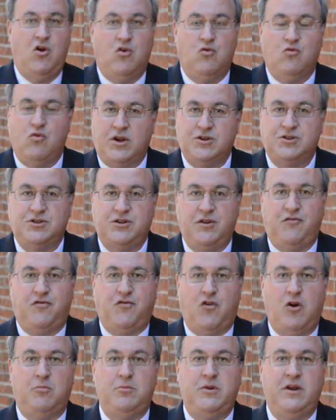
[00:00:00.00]
rested
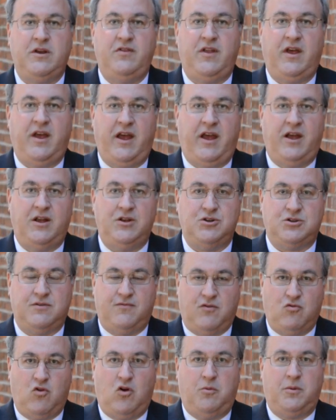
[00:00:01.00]
firmly in the hands of
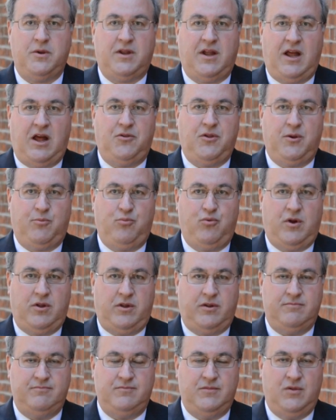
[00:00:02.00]
a Roman Catholic
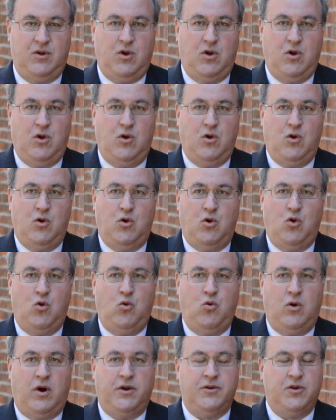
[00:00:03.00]
prelate,
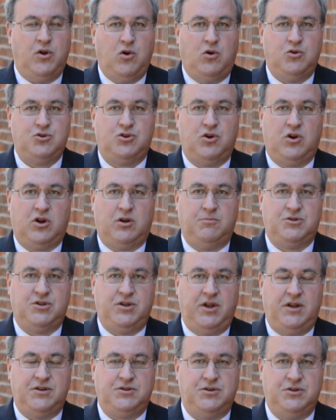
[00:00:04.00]
who, under no
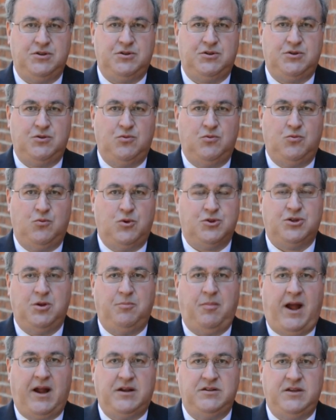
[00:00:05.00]
circumstances, was to
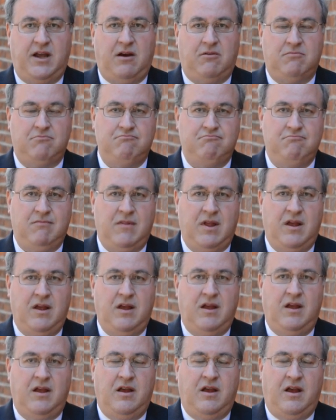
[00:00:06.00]
back down.
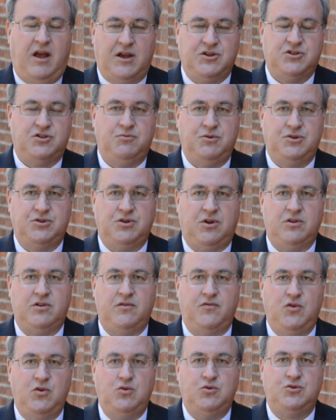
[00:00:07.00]
As the result
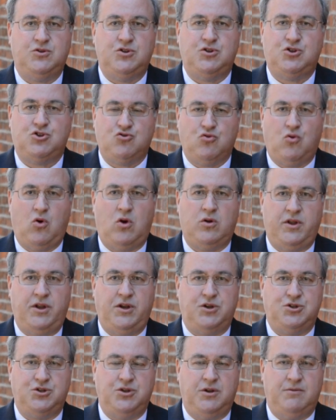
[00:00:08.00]
of Hughes' strong
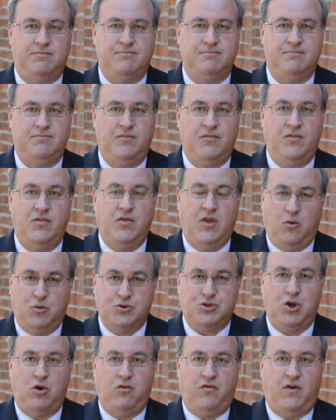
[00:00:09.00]
leadership, there
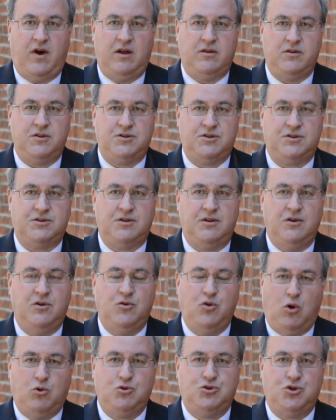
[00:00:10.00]
was no violence,
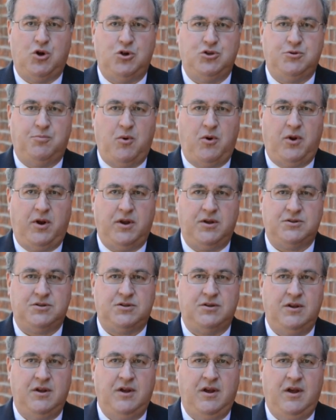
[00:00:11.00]
no church
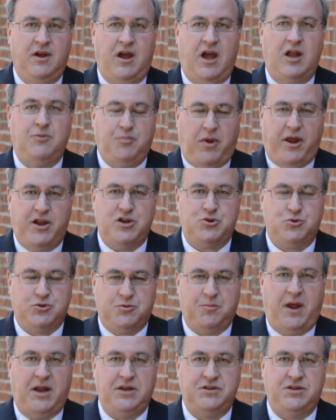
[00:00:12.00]
burnings, and peace was
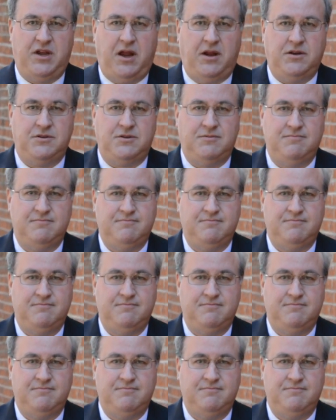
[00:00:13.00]
maintained.